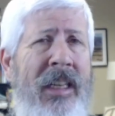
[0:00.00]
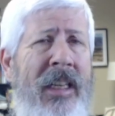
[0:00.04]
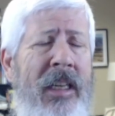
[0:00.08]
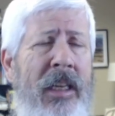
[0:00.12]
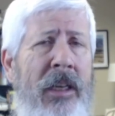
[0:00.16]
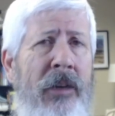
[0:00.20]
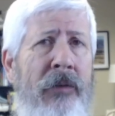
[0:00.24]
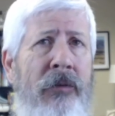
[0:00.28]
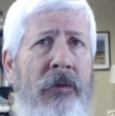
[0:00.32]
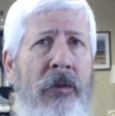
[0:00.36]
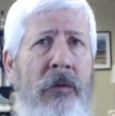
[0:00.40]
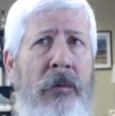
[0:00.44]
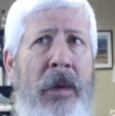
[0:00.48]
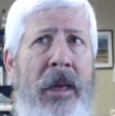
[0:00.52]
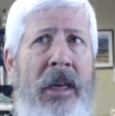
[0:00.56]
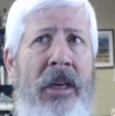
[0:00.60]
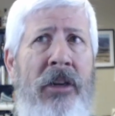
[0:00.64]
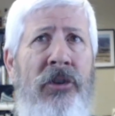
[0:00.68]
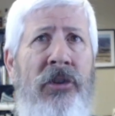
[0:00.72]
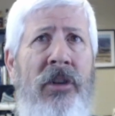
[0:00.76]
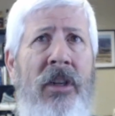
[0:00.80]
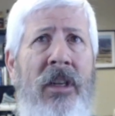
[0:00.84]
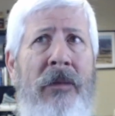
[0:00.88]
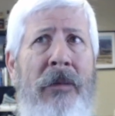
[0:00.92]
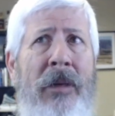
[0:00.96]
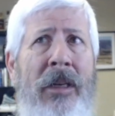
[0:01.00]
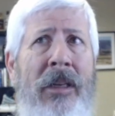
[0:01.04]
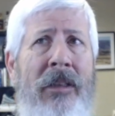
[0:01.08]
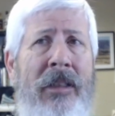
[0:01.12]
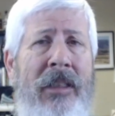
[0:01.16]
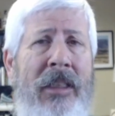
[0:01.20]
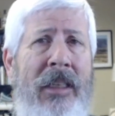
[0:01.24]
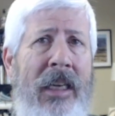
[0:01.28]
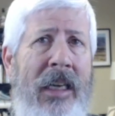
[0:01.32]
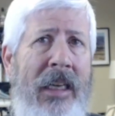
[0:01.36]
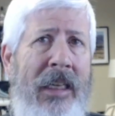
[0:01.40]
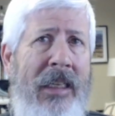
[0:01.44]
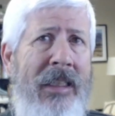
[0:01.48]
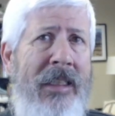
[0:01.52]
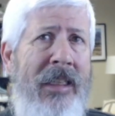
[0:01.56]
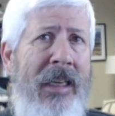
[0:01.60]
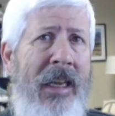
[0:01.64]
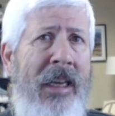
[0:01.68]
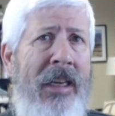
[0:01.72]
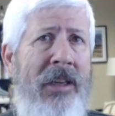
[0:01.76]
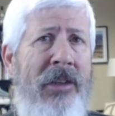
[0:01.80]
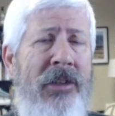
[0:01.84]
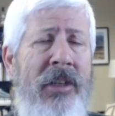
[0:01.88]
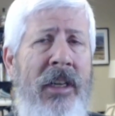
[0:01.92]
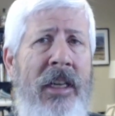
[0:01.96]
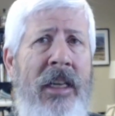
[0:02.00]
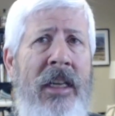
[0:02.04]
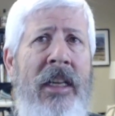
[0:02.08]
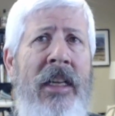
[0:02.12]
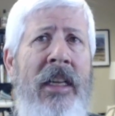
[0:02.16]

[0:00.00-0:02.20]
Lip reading: information about contacts,